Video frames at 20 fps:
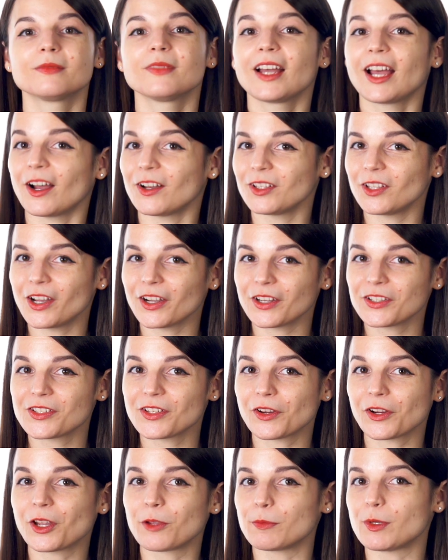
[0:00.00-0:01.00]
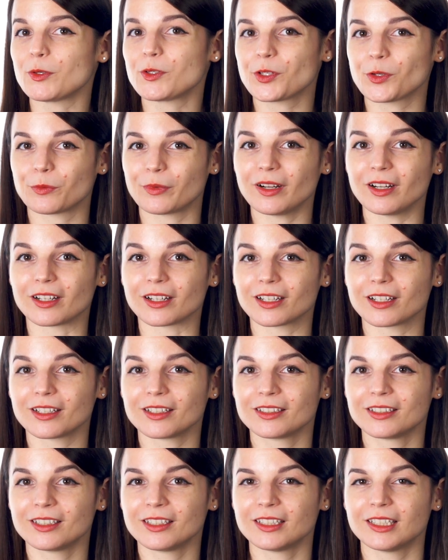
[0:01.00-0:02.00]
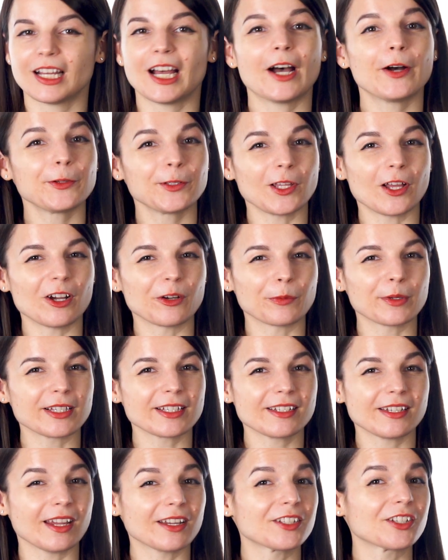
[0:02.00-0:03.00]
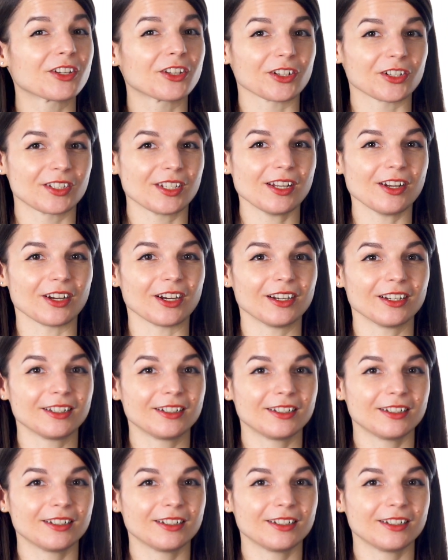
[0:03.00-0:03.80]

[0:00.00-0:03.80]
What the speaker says: How long is your commute to work? How long will it take to cook dinner?